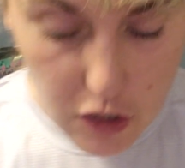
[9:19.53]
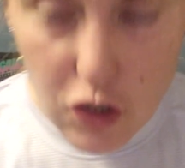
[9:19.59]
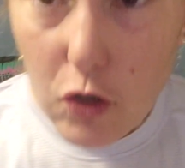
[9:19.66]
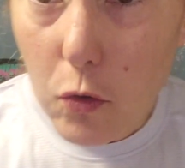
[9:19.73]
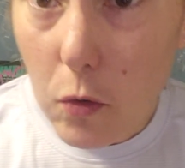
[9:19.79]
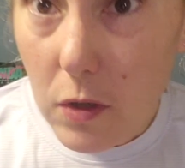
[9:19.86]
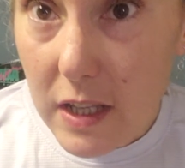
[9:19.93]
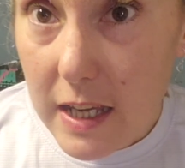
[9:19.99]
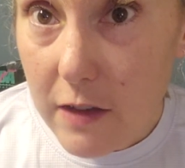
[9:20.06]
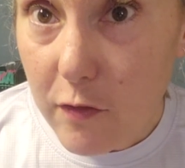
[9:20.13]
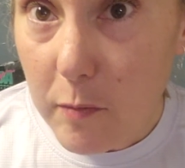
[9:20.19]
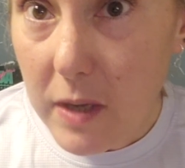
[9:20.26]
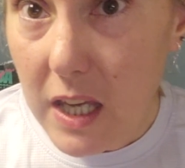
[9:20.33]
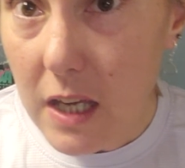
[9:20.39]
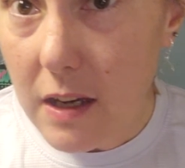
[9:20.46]
to leave
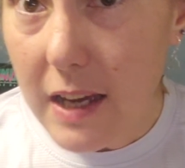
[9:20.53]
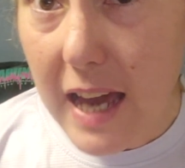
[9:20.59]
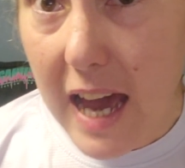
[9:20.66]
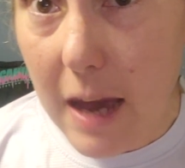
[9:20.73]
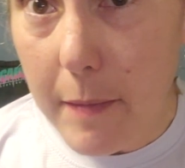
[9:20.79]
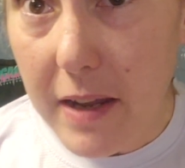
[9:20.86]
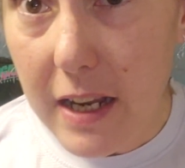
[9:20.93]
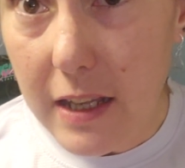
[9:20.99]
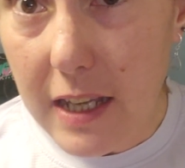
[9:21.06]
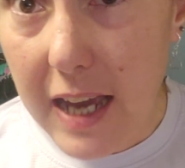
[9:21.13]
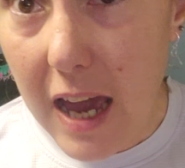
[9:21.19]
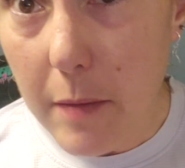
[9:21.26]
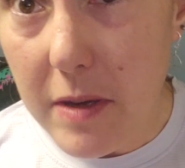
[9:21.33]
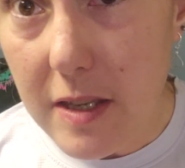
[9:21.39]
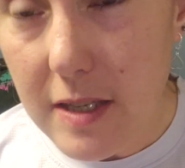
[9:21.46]
me a comment in the
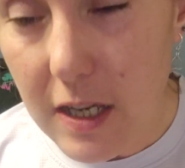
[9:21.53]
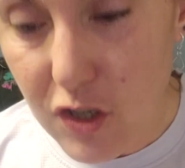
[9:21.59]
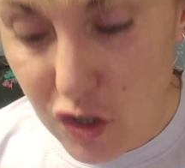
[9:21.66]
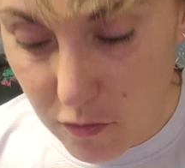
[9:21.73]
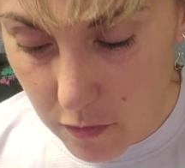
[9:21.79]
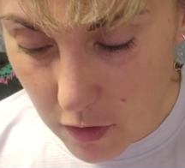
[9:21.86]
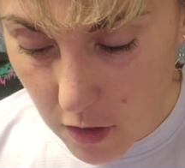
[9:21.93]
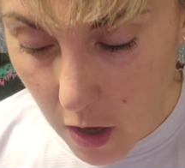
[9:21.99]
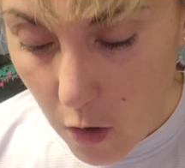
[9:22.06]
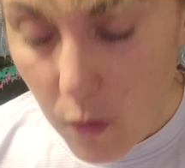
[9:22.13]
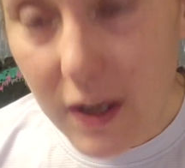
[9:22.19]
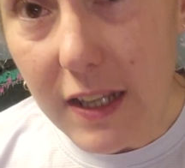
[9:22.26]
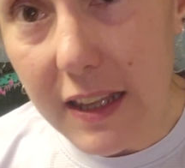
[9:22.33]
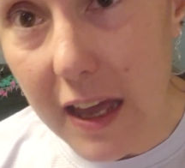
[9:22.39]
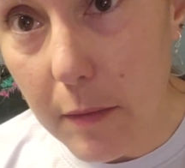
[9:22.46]
comment section below
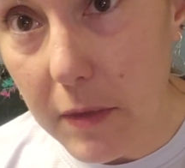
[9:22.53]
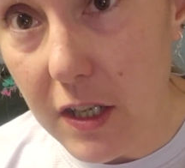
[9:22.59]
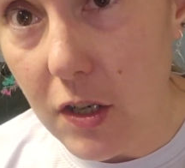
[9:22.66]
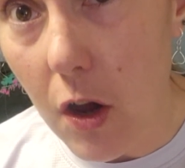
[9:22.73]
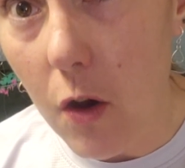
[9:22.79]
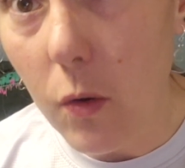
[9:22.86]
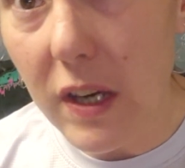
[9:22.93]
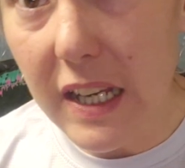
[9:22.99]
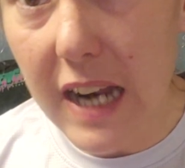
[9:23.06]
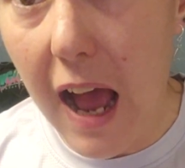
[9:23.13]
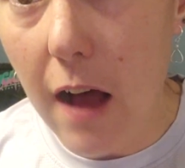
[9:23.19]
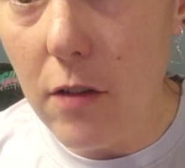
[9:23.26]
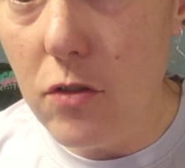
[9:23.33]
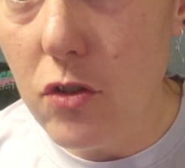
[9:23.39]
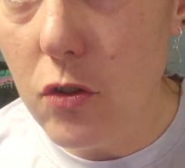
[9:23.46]
and let me know, and
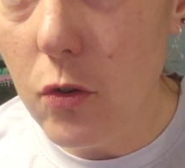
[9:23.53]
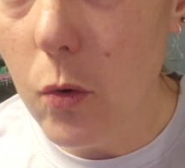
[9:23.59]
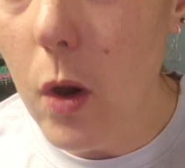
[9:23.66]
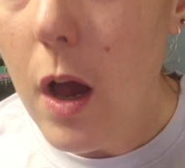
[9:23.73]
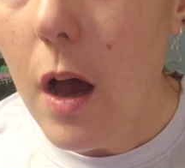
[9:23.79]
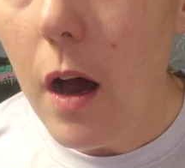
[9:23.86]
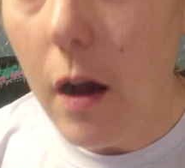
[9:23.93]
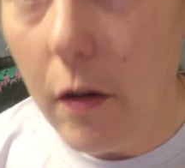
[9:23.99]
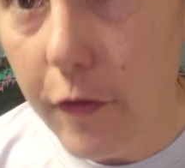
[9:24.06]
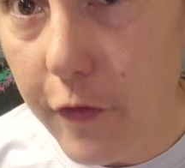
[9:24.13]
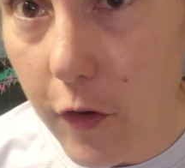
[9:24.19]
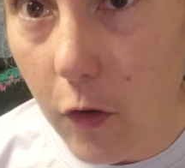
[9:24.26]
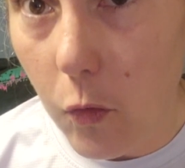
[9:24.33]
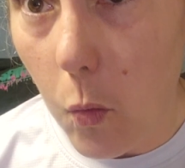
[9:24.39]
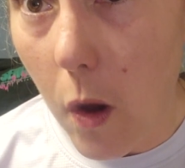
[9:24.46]
I'll do a
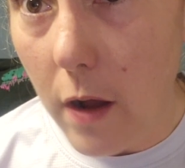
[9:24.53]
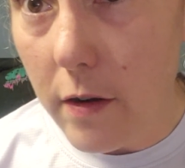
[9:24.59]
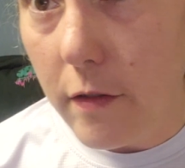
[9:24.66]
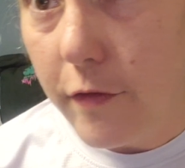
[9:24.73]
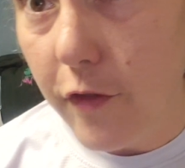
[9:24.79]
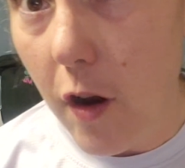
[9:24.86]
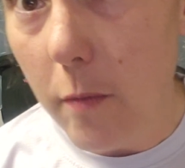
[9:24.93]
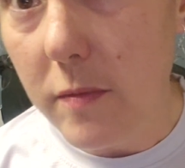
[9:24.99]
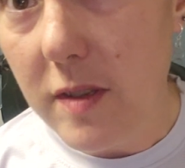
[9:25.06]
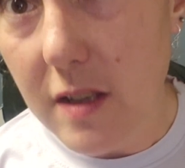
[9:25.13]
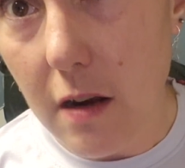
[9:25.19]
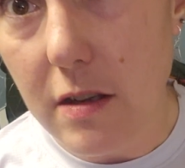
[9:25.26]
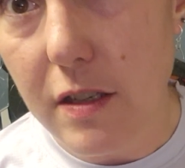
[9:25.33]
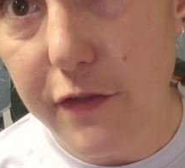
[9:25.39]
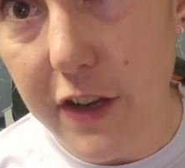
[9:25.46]
full one from
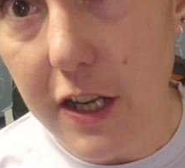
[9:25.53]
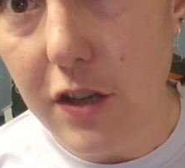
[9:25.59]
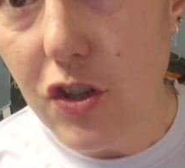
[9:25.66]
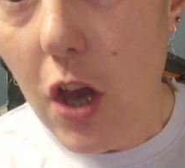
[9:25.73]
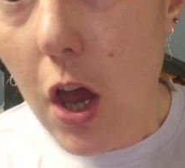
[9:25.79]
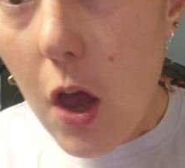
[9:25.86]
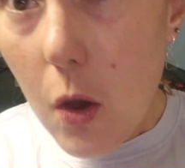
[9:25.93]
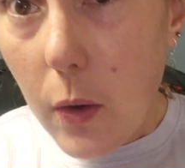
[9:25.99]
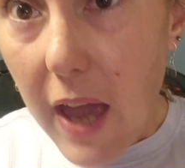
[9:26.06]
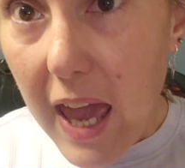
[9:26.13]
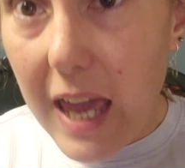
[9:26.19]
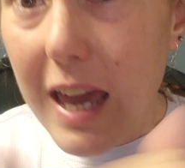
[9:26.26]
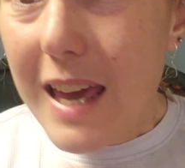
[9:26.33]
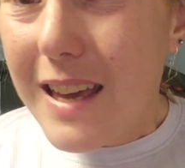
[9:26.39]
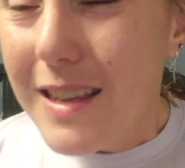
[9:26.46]
start to finish. Okay,
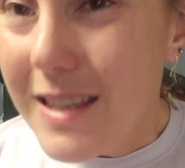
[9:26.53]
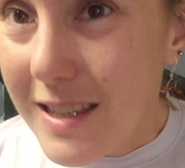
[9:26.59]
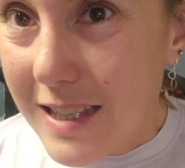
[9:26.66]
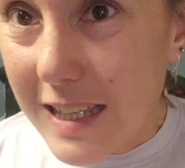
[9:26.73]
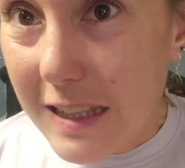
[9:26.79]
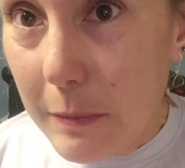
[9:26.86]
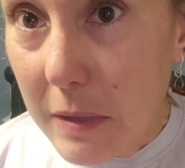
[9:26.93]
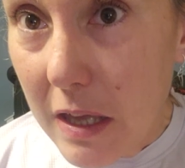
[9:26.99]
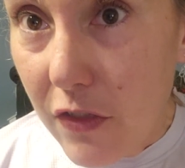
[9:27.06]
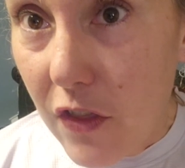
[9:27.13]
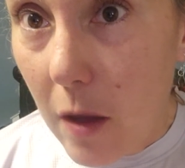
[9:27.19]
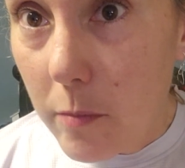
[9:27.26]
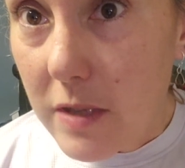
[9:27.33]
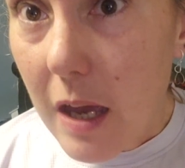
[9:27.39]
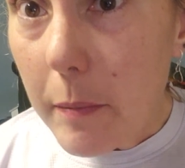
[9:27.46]
give me a
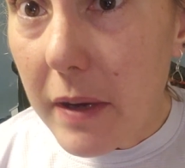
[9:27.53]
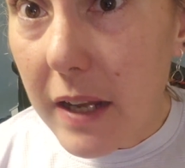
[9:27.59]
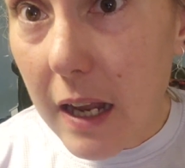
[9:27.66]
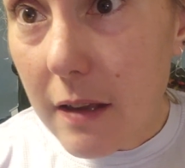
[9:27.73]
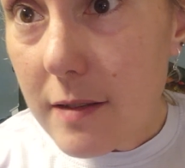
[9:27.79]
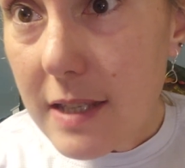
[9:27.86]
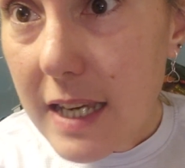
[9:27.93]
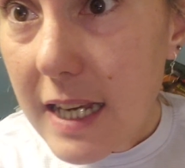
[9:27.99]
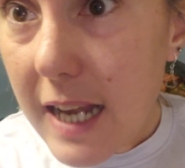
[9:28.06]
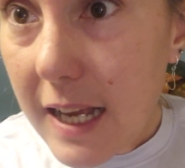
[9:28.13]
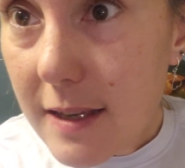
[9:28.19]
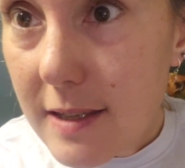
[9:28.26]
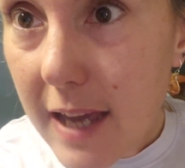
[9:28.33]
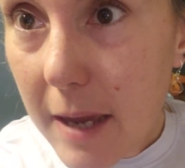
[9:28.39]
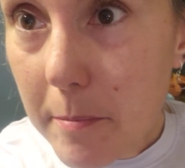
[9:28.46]
thumbs up, and I'll see you
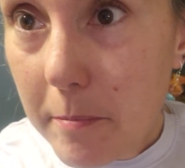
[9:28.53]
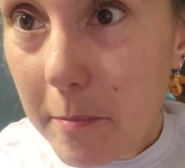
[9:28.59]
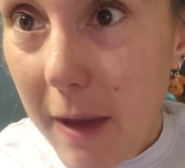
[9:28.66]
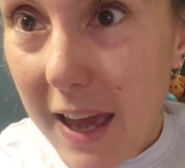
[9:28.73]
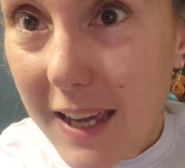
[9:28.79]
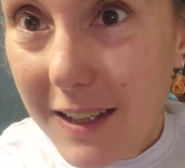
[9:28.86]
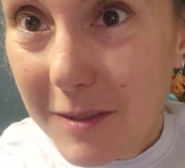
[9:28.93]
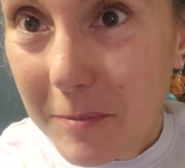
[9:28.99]
next time. Bye.